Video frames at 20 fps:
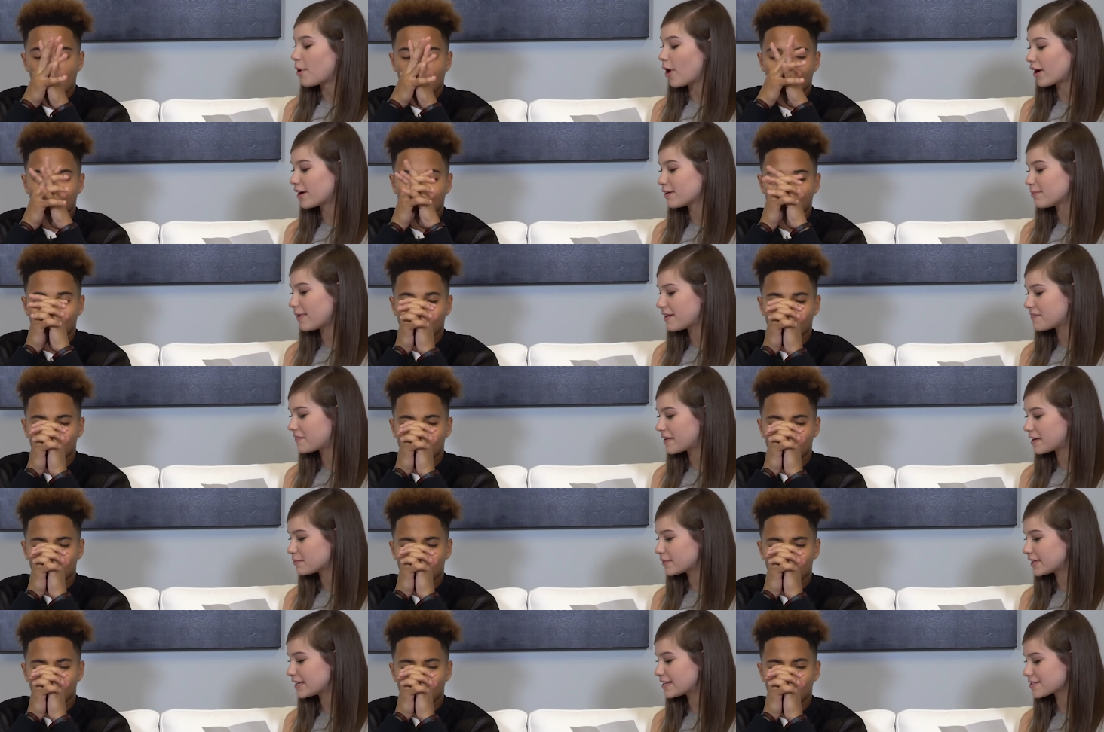Speaker 1: Part of my
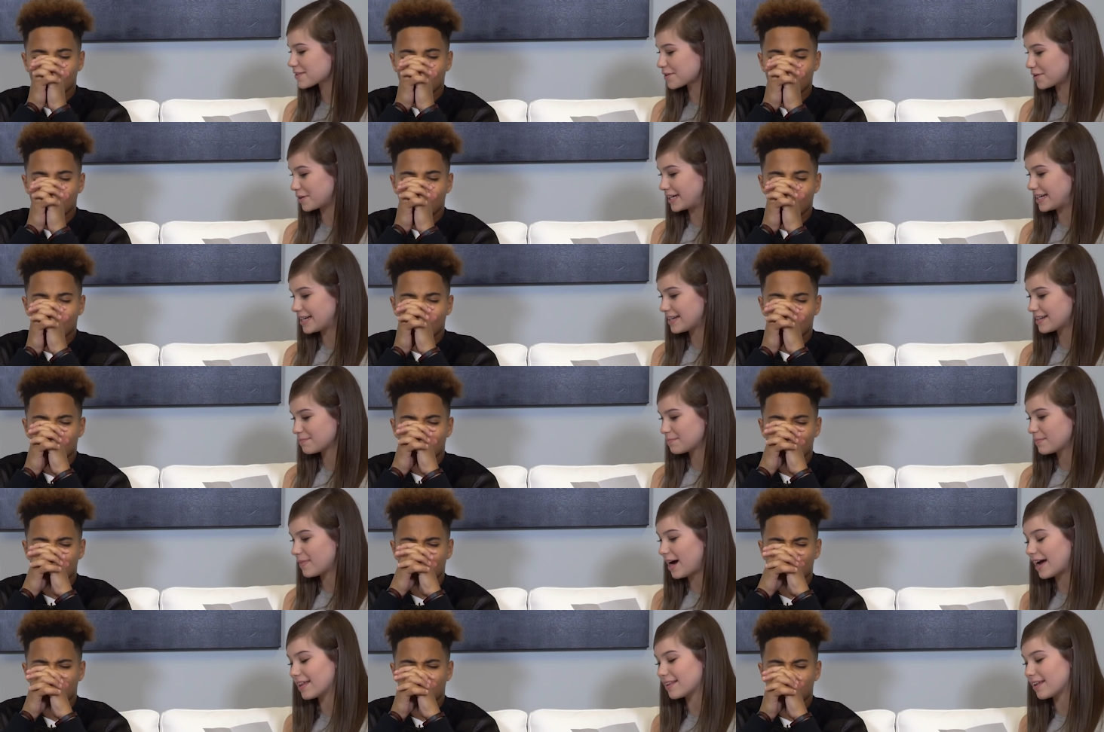family is Greek.
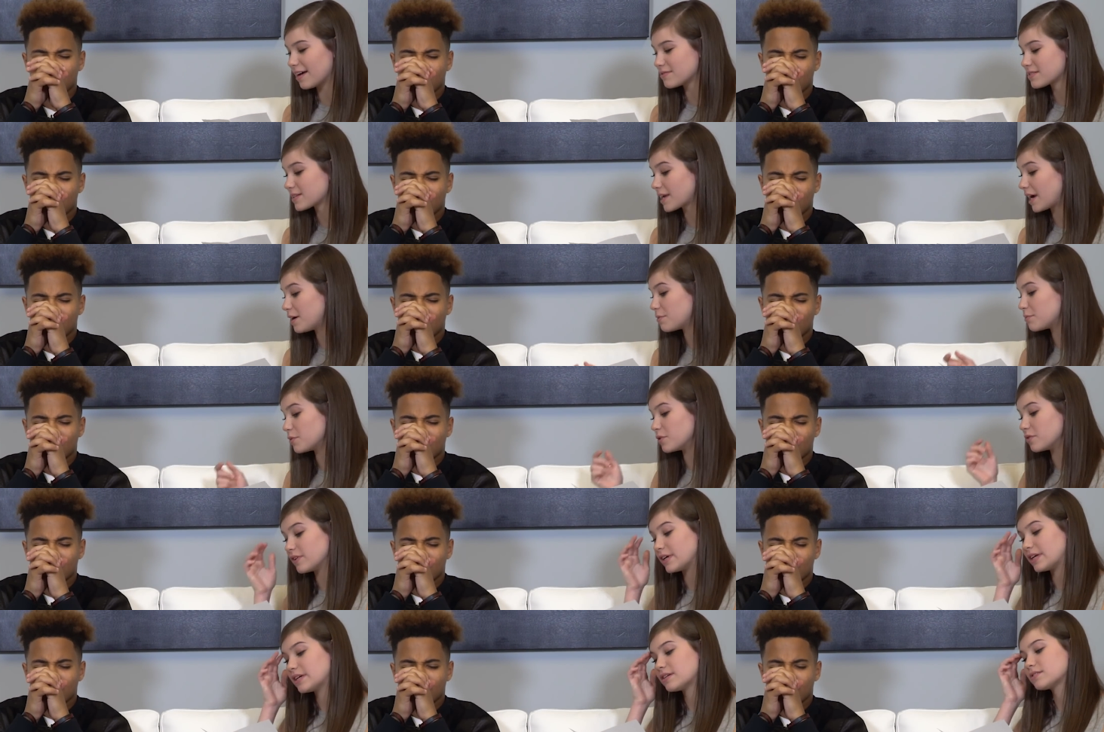I love scary
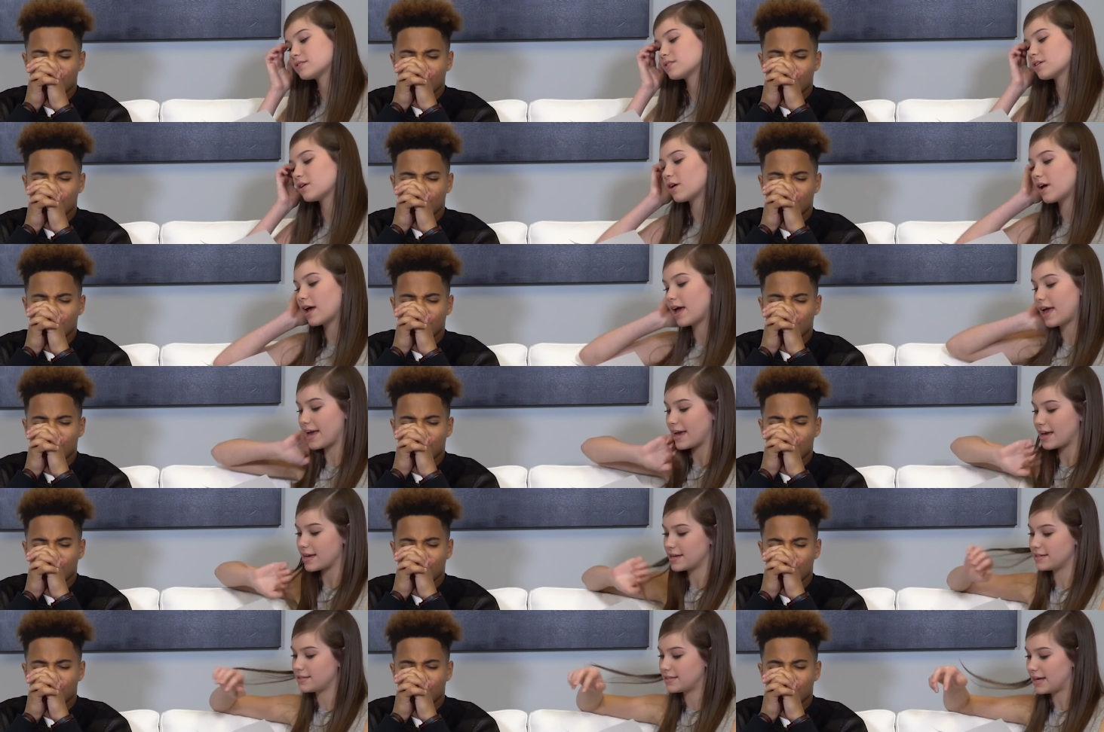movies,
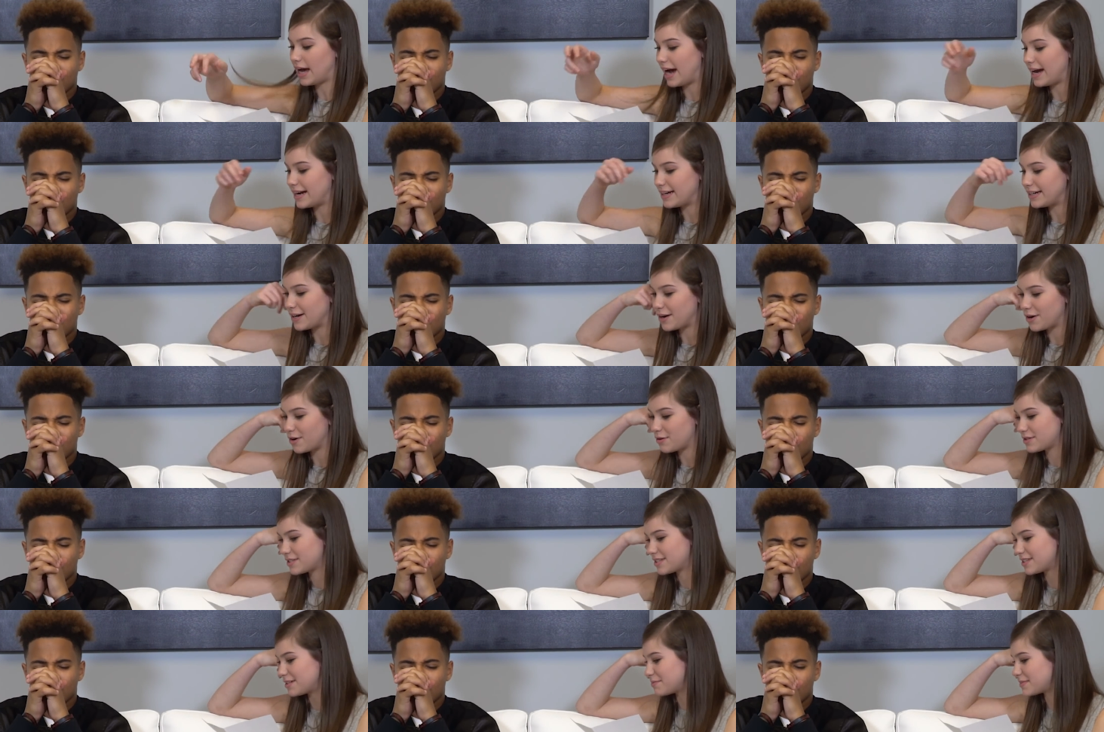and I
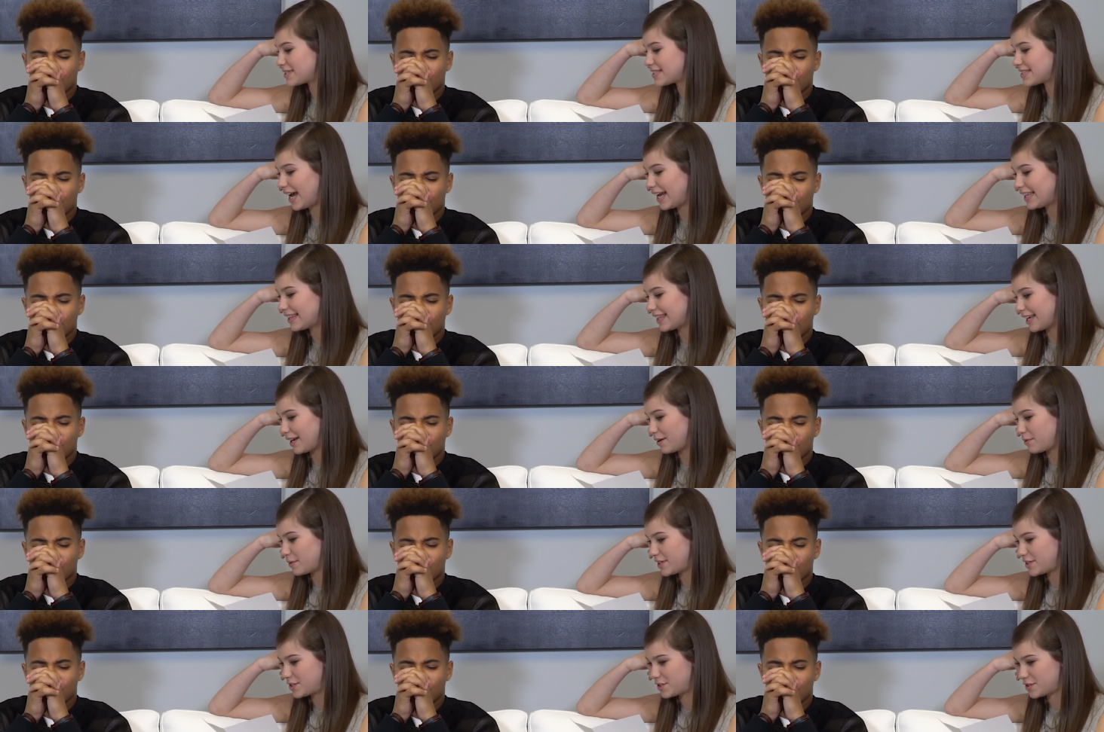know some sign
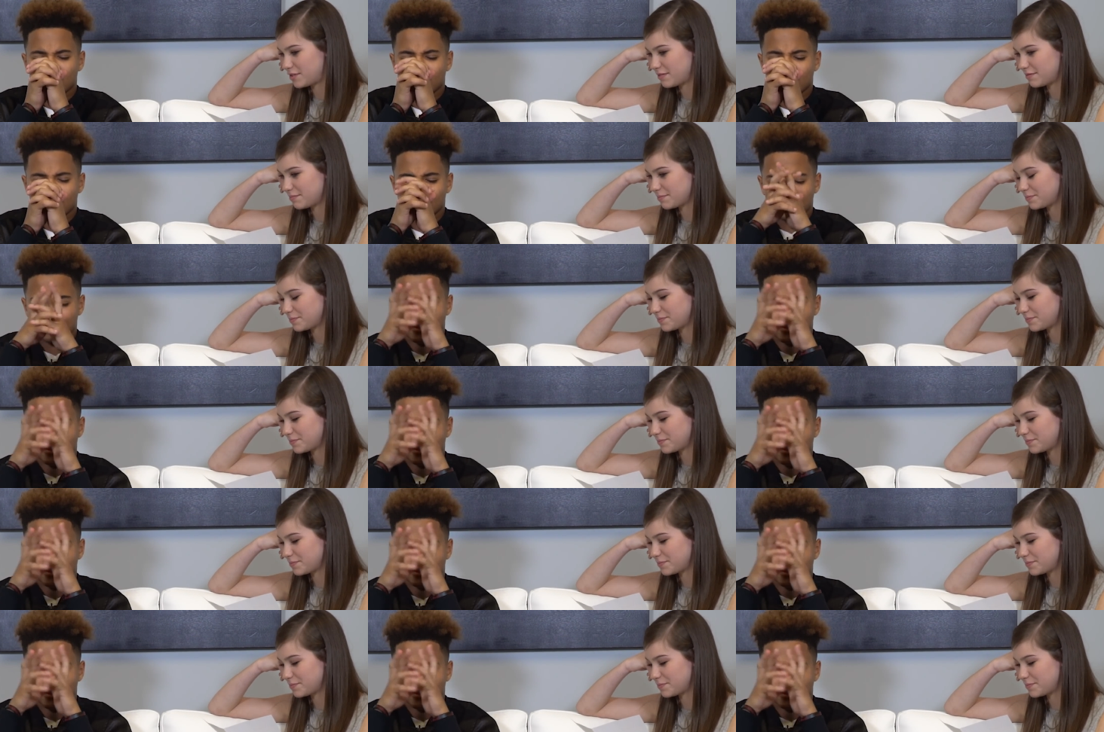language.